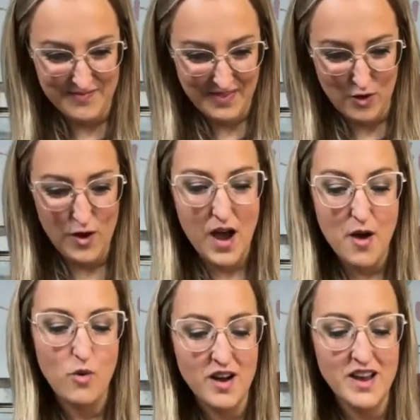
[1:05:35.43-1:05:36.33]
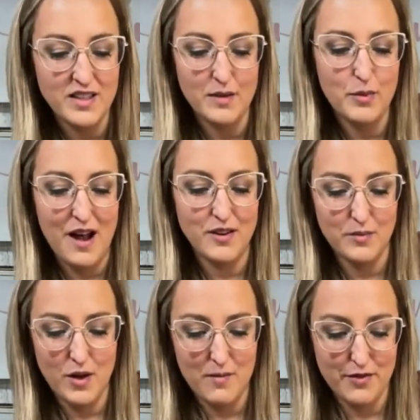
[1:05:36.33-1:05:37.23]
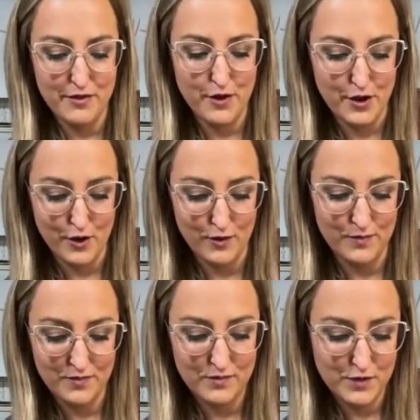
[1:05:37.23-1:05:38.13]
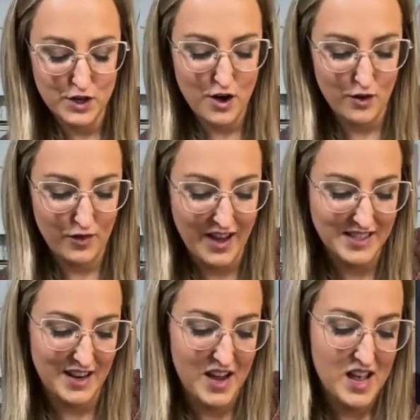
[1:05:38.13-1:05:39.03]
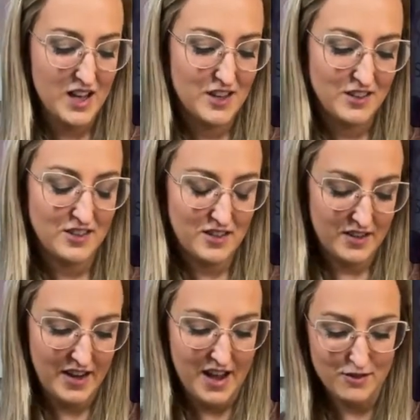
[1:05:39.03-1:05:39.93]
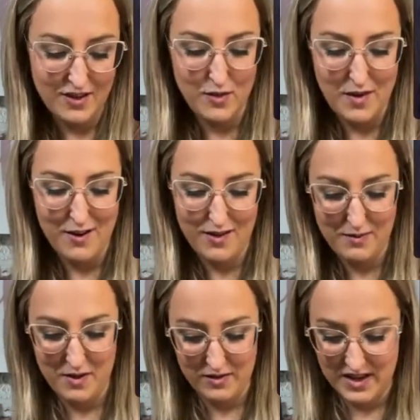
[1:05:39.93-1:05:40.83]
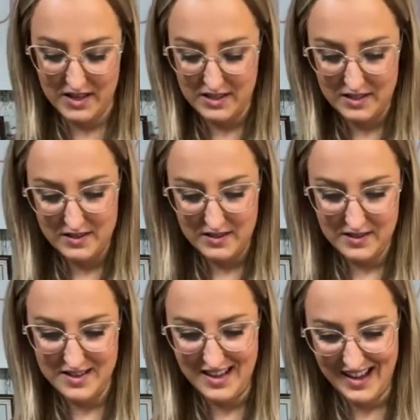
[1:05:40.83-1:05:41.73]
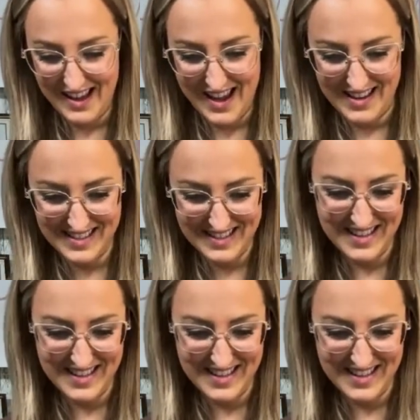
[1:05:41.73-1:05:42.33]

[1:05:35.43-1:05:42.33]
Well, I want the brown to come through. So, like I said, yeah, just have to bear with me on this, I guess.